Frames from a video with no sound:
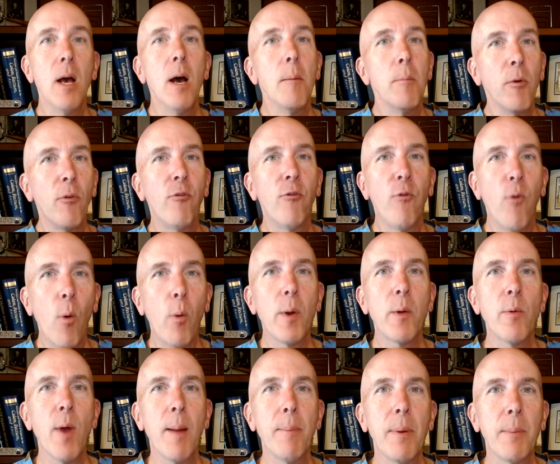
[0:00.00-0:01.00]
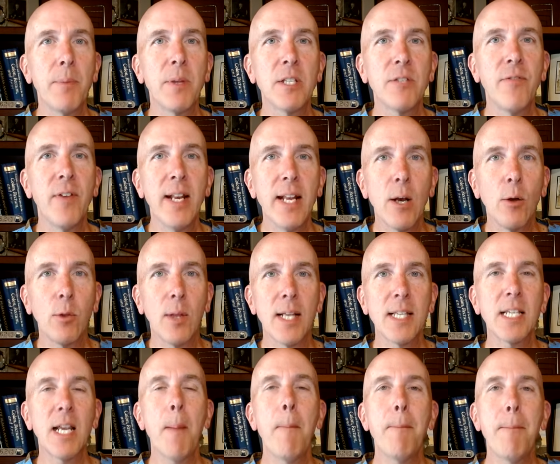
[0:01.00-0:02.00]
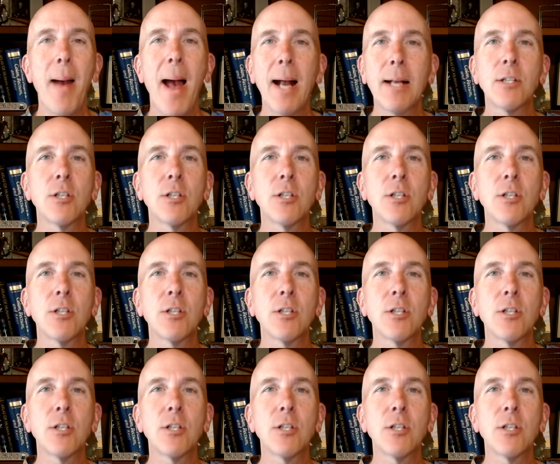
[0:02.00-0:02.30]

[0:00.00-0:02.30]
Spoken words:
before we wrap up this video, let's get back